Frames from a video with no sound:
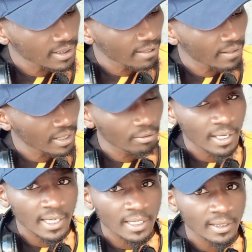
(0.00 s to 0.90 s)
7,
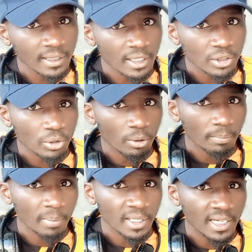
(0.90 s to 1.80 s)
1. So,
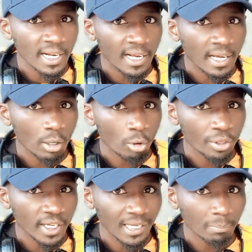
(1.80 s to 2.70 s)
but or
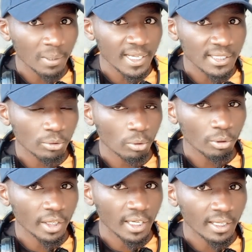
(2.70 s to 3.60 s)
they can play a solo
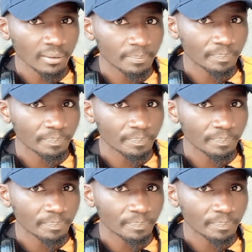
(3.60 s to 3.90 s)
here,